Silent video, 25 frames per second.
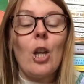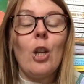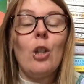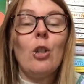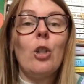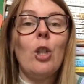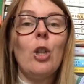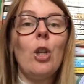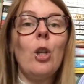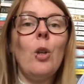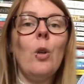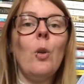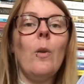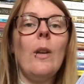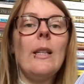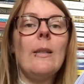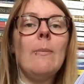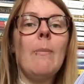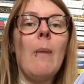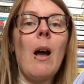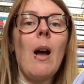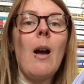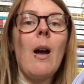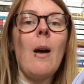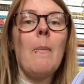to his
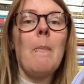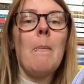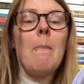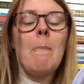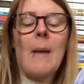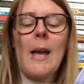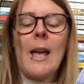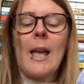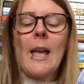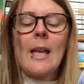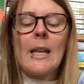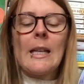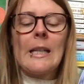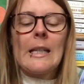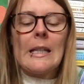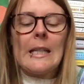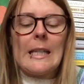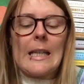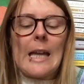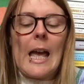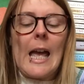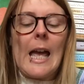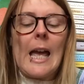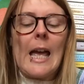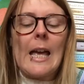mum and
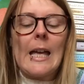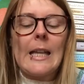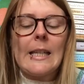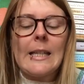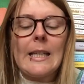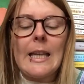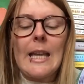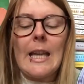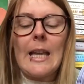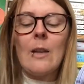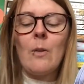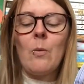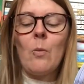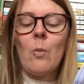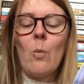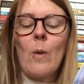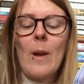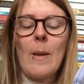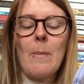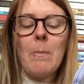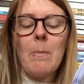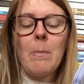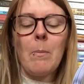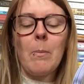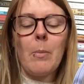dad in
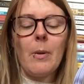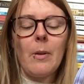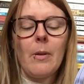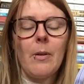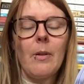Wimp.